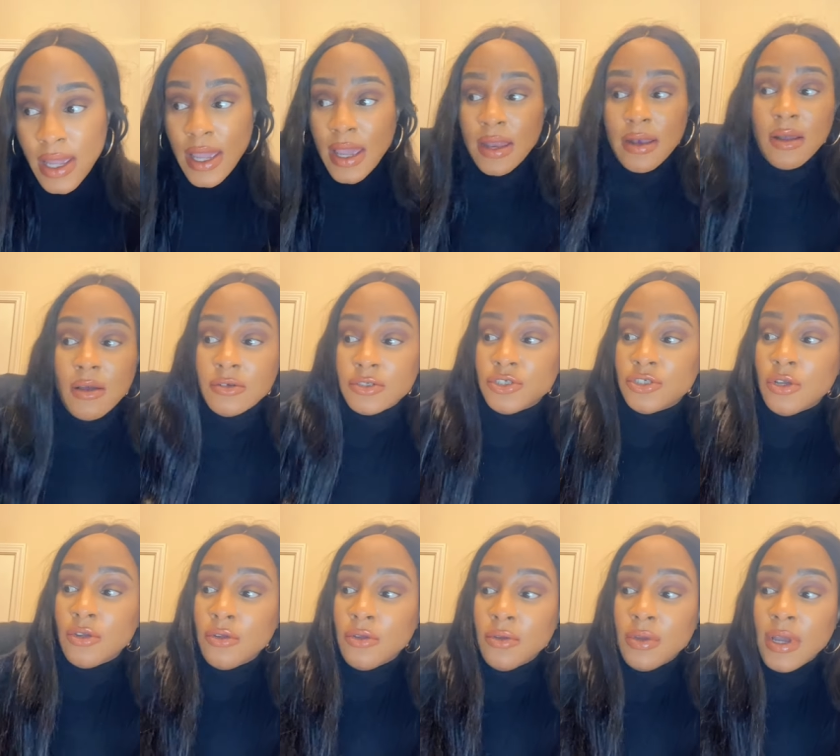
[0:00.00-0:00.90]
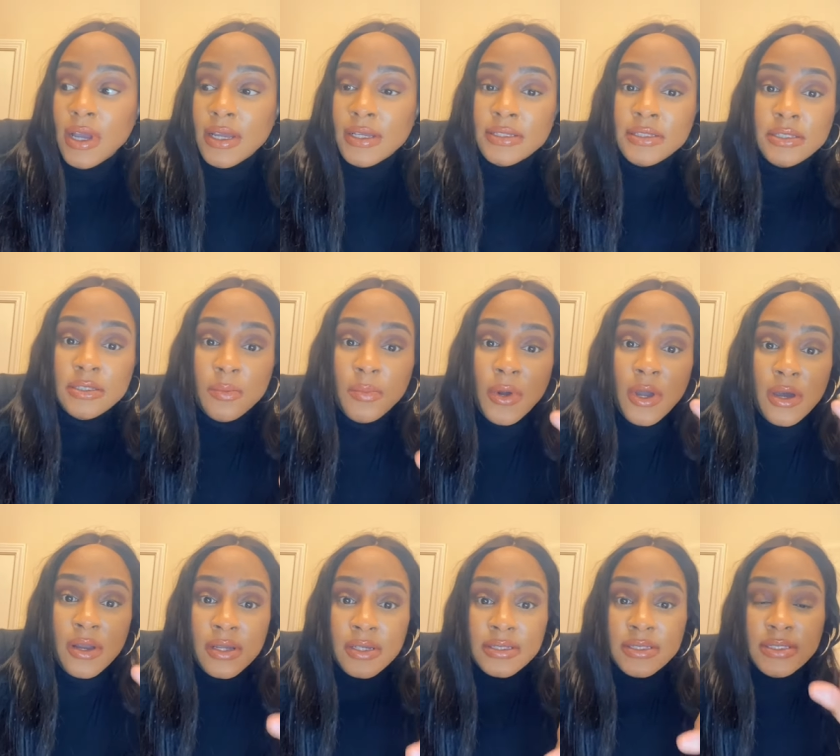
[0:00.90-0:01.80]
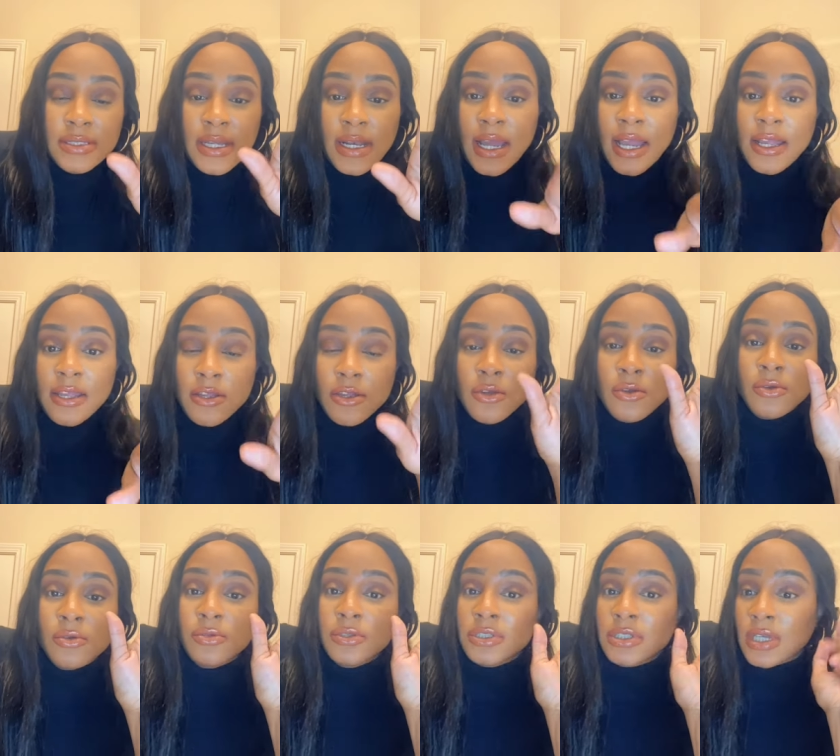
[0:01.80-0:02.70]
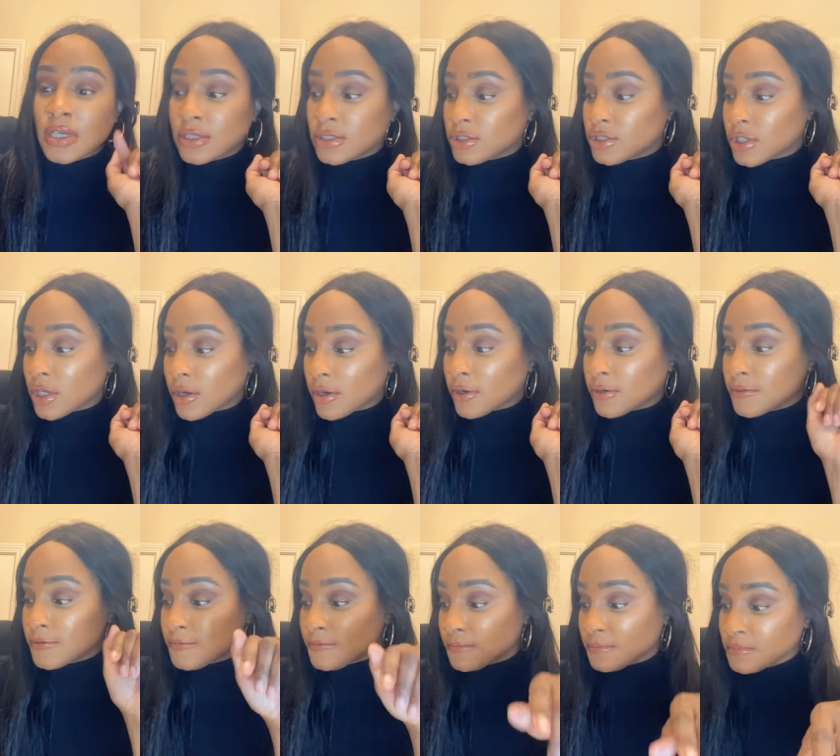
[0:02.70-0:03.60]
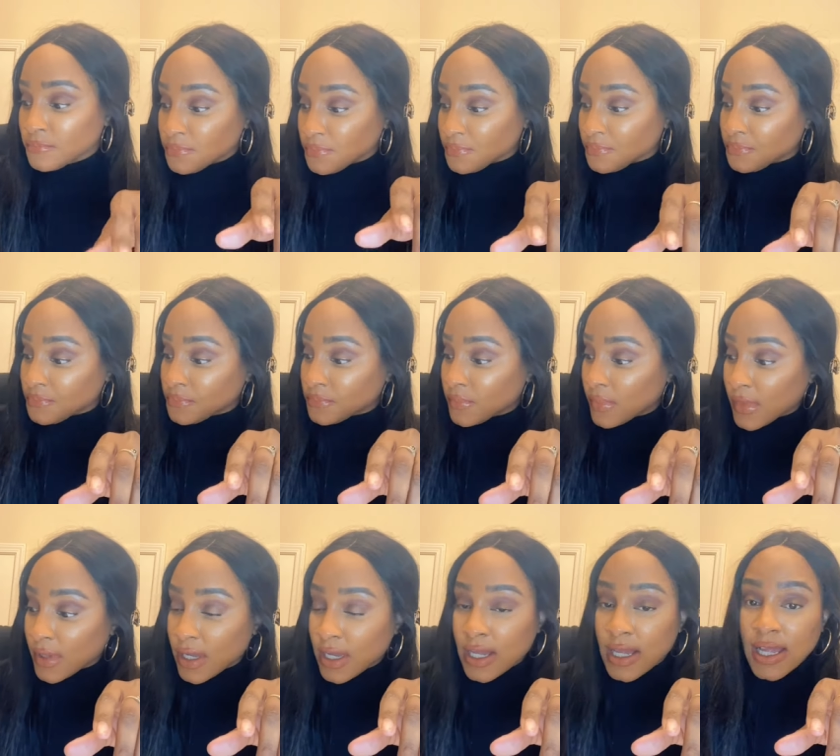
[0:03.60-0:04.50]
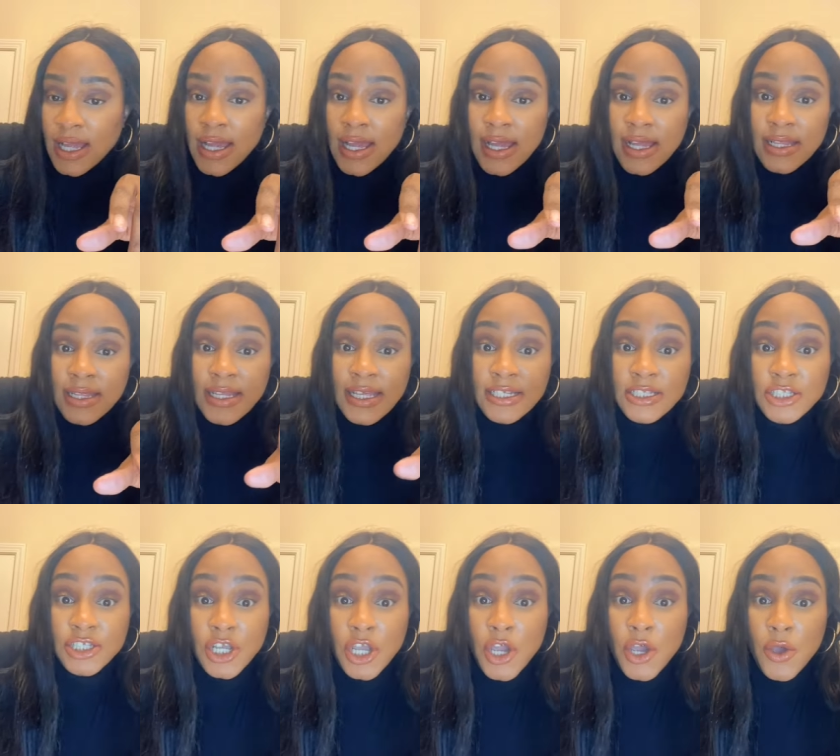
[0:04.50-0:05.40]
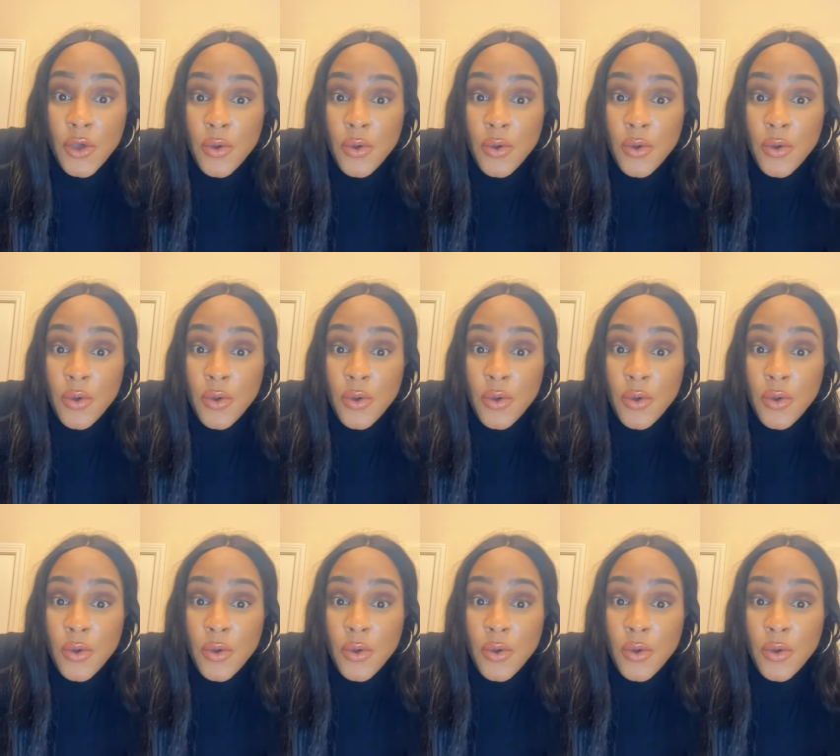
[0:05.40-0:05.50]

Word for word: And I'll show you guys the products that I use. So let's go.